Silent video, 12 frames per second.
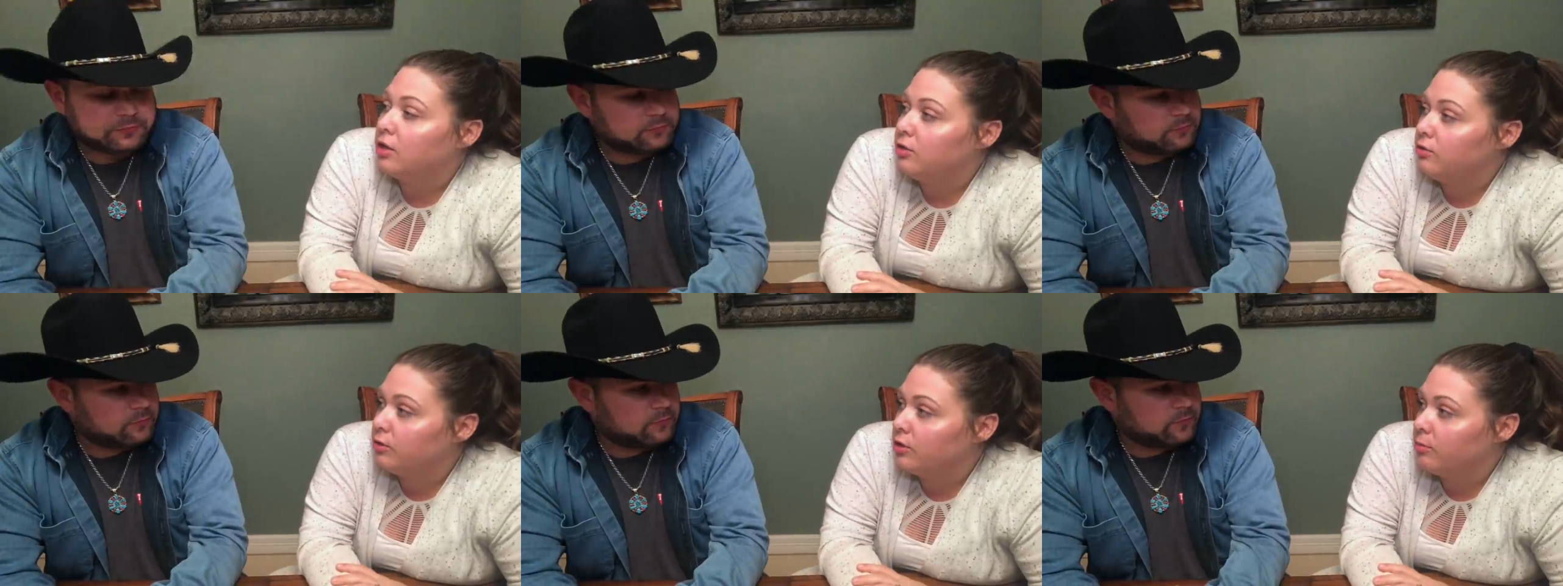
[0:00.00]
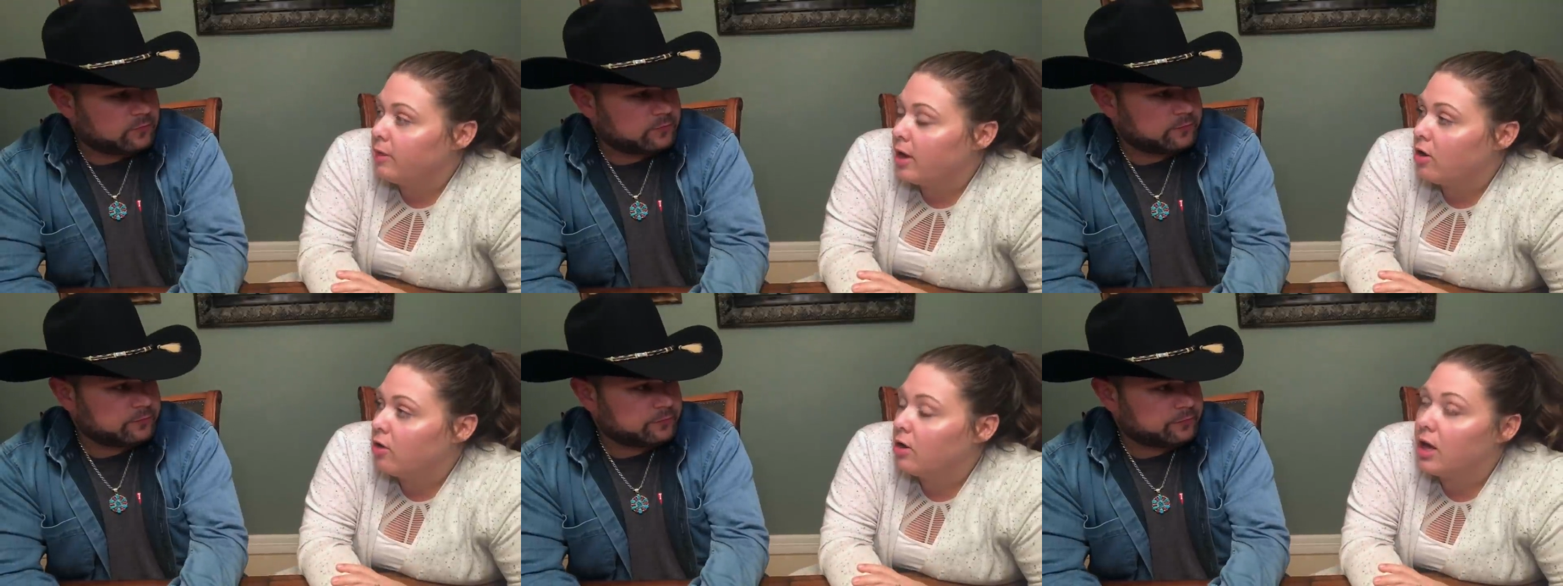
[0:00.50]
Speaker 1: do you feel about
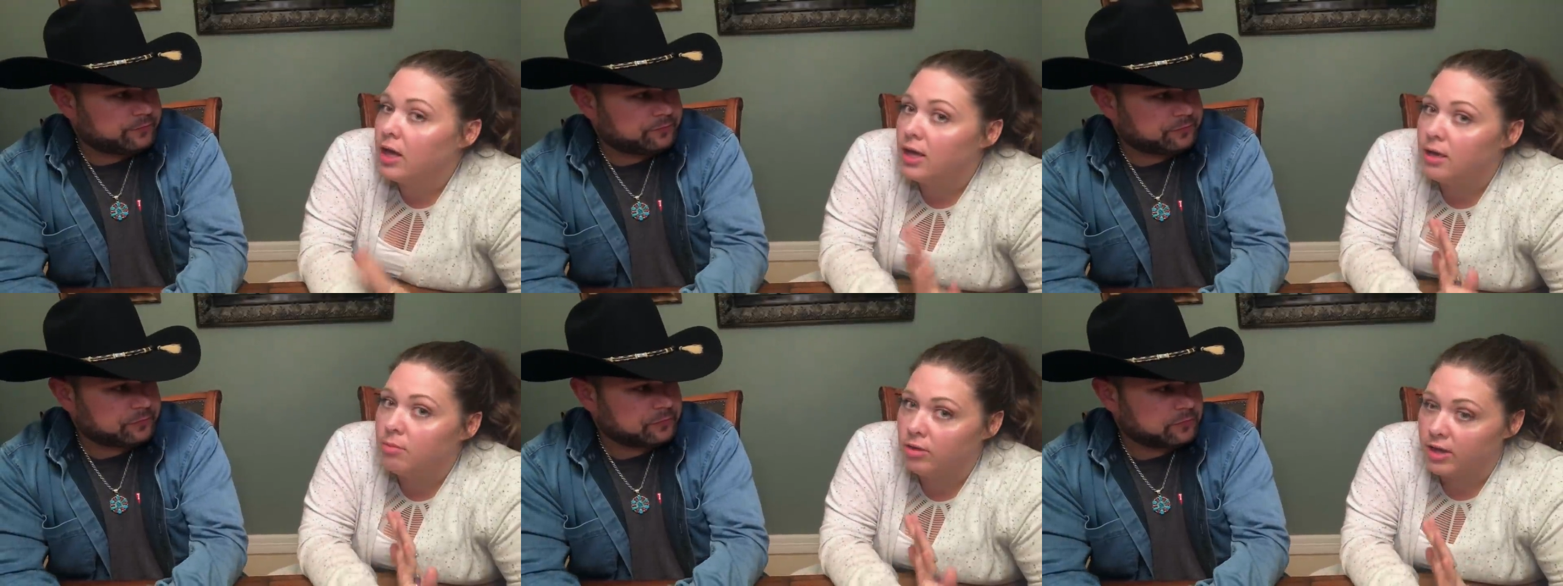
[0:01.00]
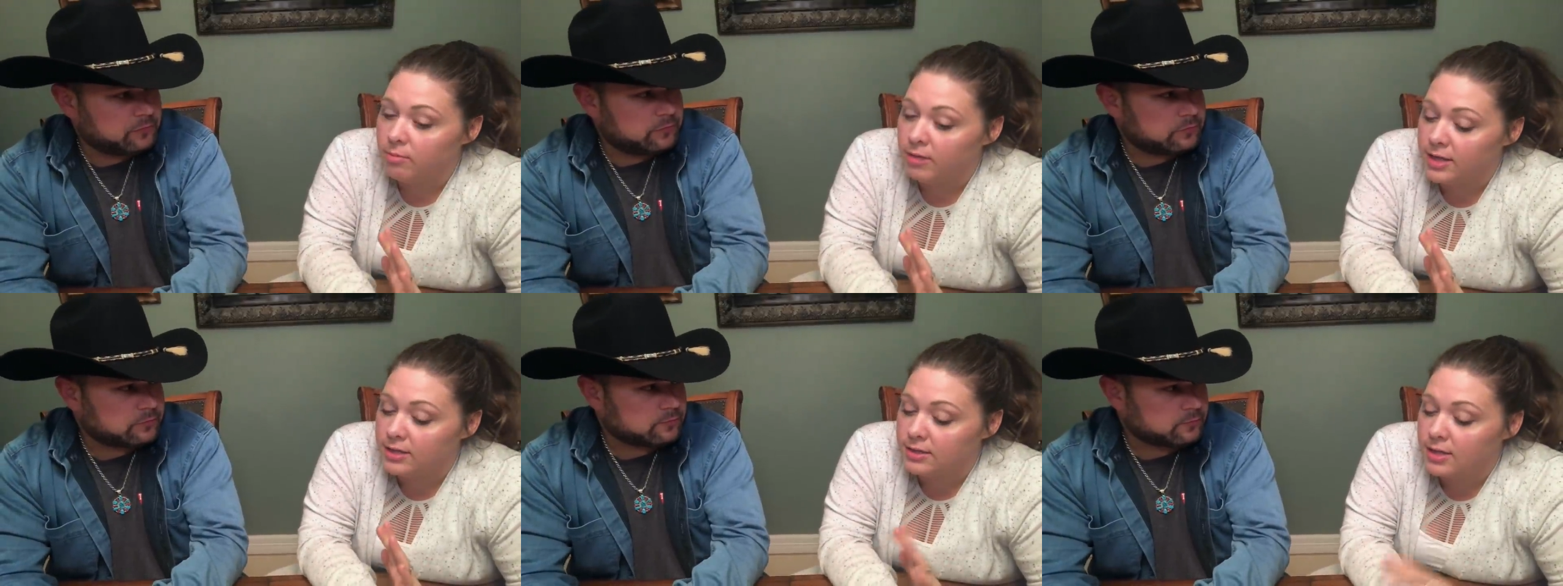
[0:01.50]
a plant based
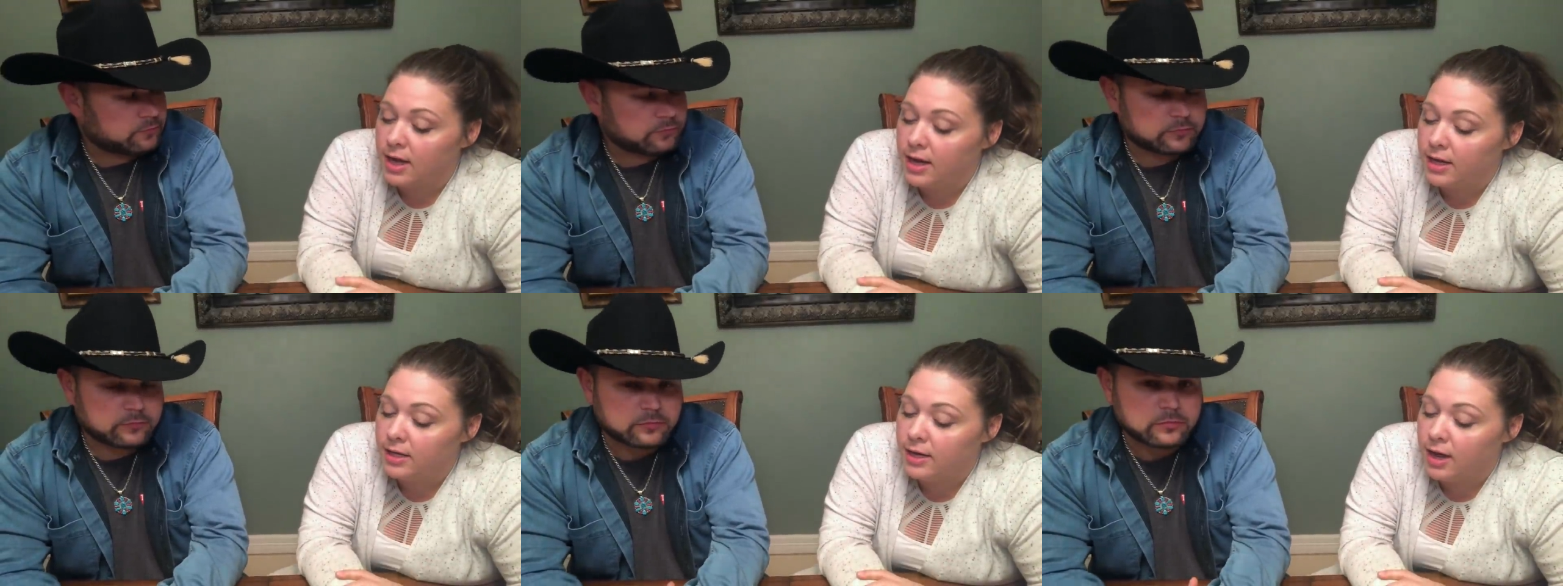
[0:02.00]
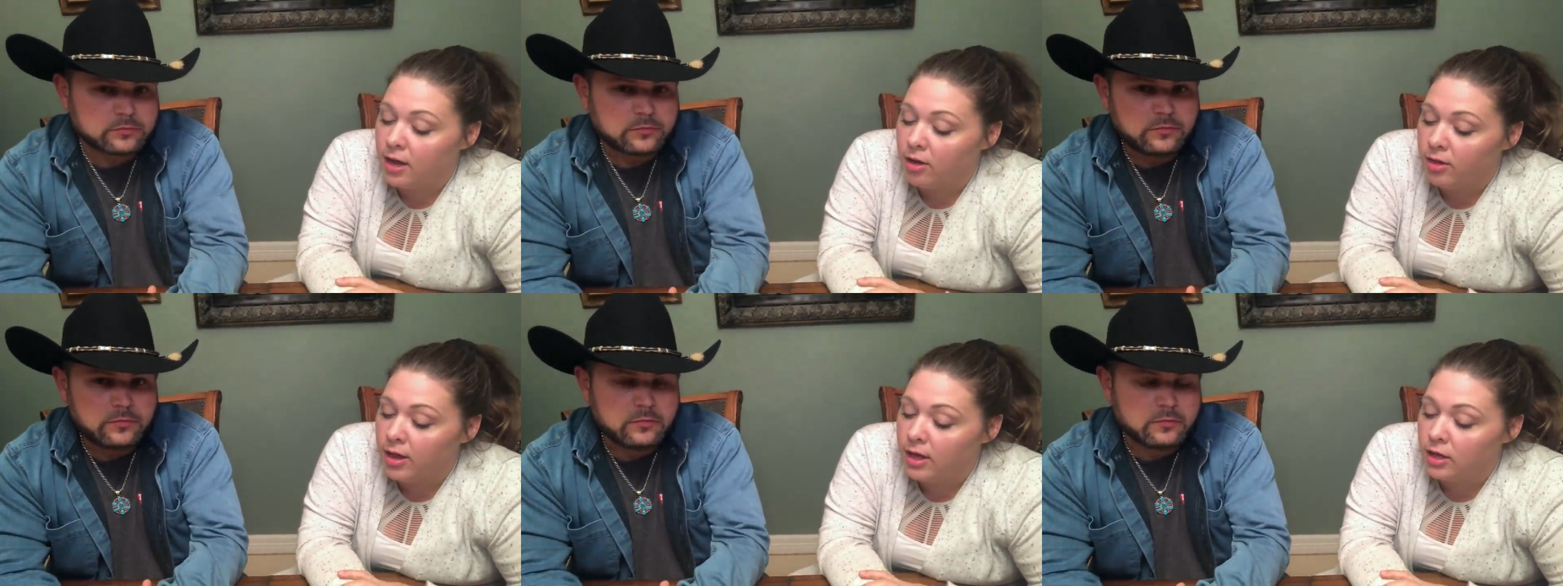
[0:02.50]
diet now
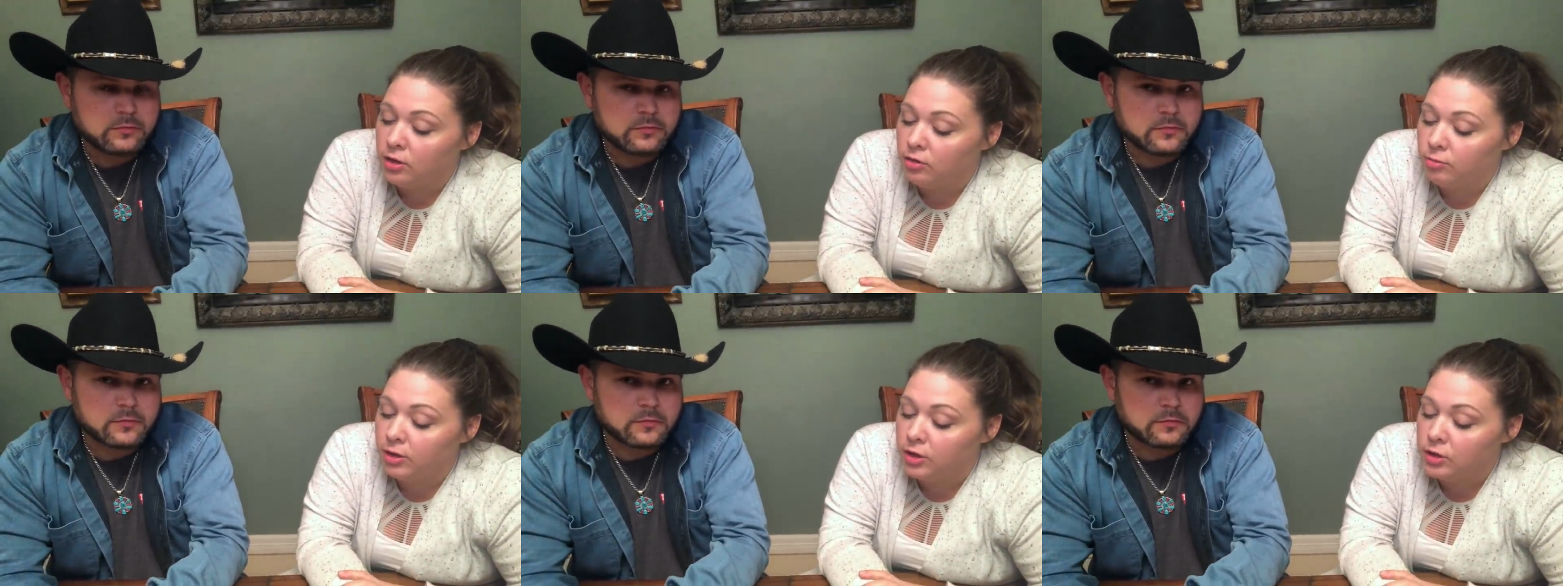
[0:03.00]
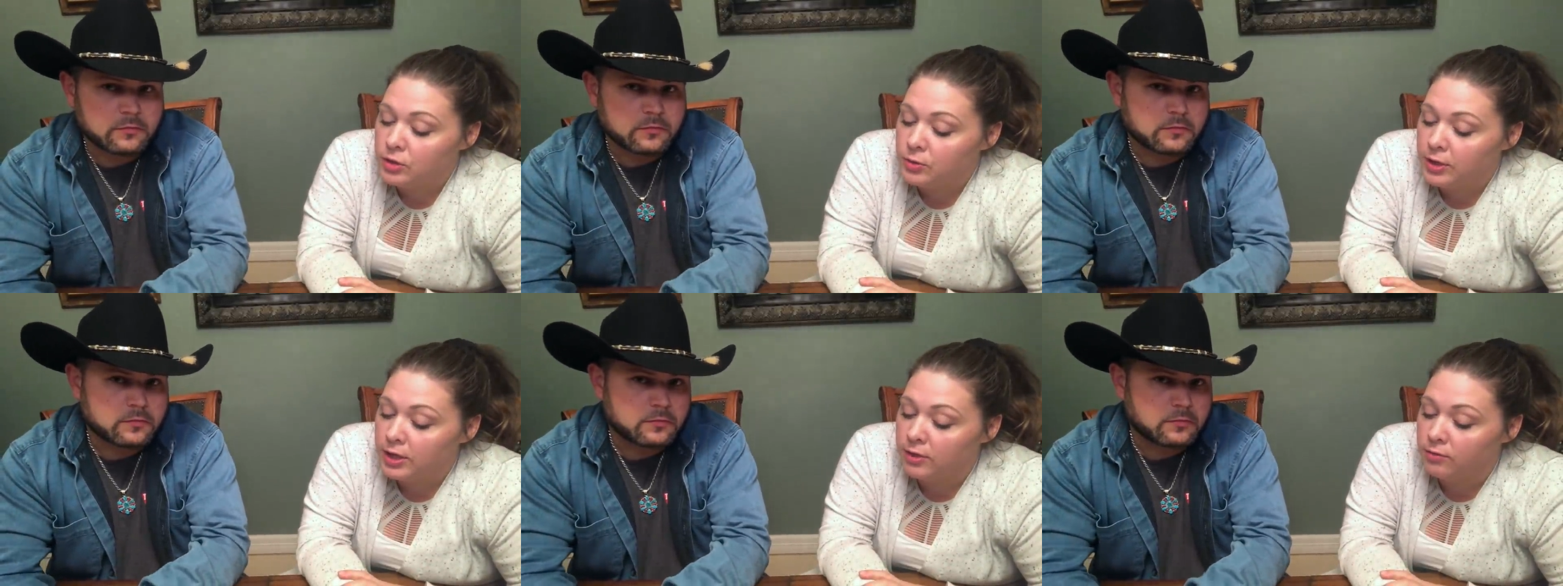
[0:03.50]
that you've been doing
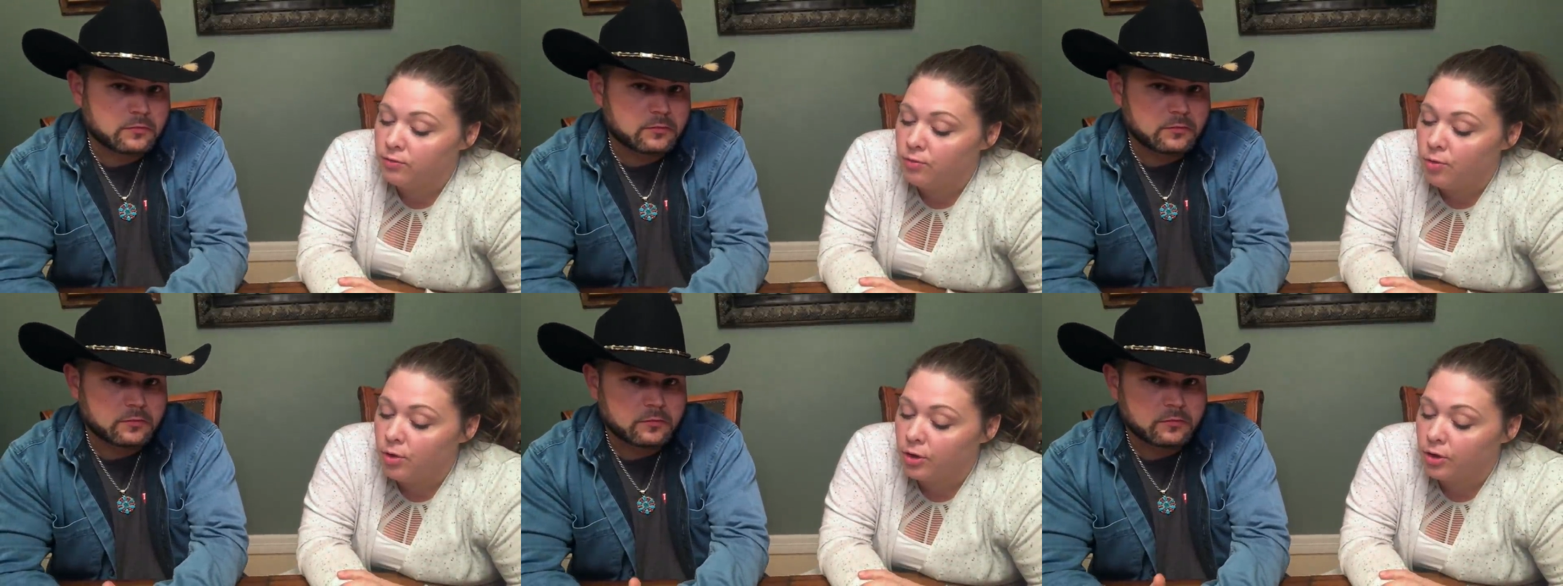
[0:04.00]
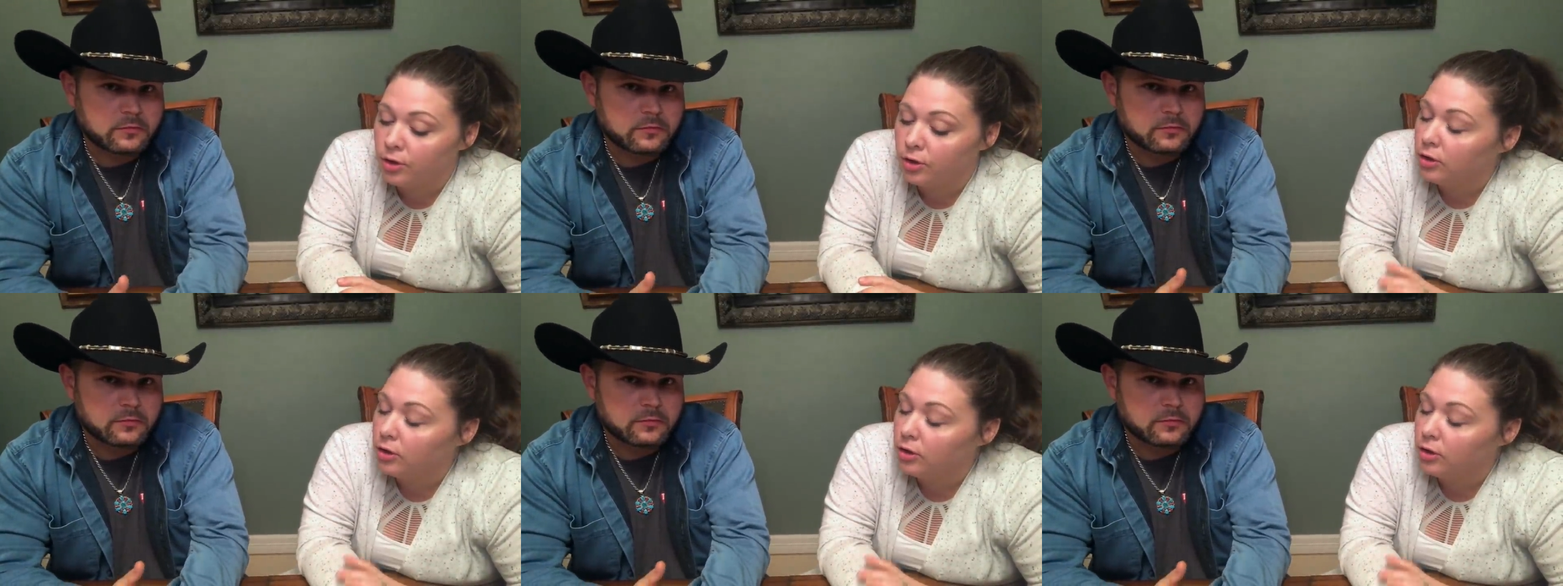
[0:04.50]
it for